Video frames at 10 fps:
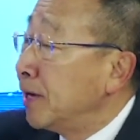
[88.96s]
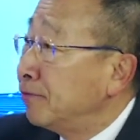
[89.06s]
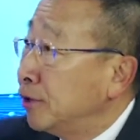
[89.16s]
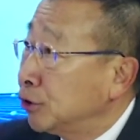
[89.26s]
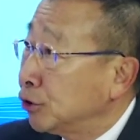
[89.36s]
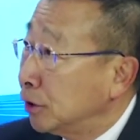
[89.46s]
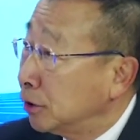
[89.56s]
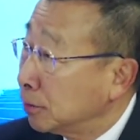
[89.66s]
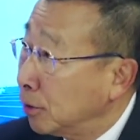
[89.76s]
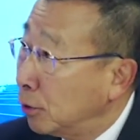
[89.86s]
fish and
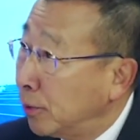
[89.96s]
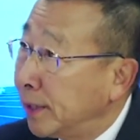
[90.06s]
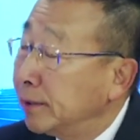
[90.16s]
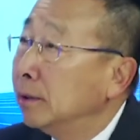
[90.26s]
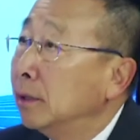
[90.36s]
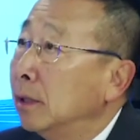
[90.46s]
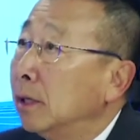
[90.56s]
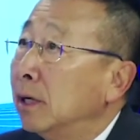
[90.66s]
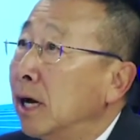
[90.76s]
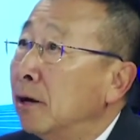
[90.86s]
small one?
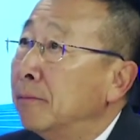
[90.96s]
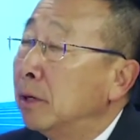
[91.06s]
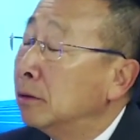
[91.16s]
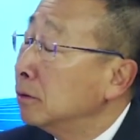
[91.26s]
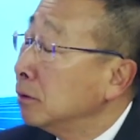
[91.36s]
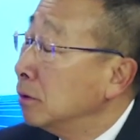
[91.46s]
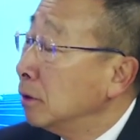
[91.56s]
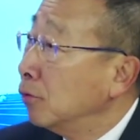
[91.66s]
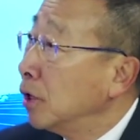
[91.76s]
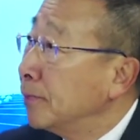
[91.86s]
And how about
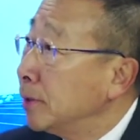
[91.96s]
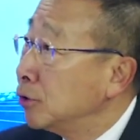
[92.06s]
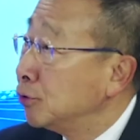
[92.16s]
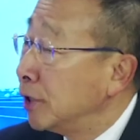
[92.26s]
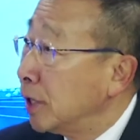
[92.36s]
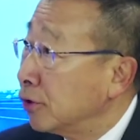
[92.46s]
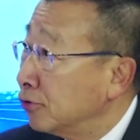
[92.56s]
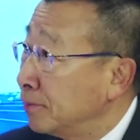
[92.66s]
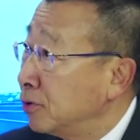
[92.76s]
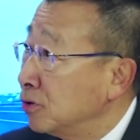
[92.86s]
what happened to the
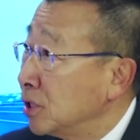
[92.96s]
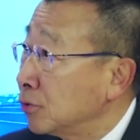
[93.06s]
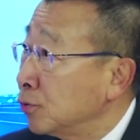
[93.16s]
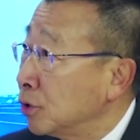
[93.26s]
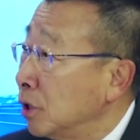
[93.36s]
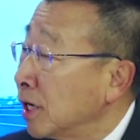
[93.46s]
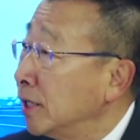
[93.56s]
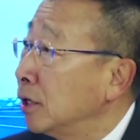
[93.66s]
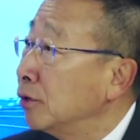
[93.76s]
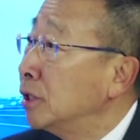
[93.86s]
corrupt process? Can
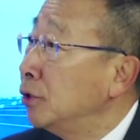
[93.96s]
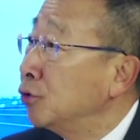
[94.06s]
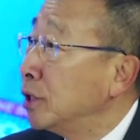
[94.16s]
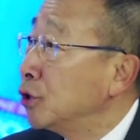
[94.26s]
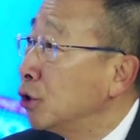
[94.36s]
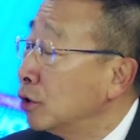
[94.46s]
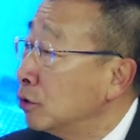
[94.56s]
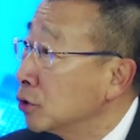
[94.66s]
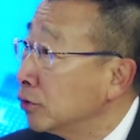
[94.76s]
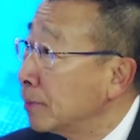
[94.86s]
they continue to enjoy those corrupt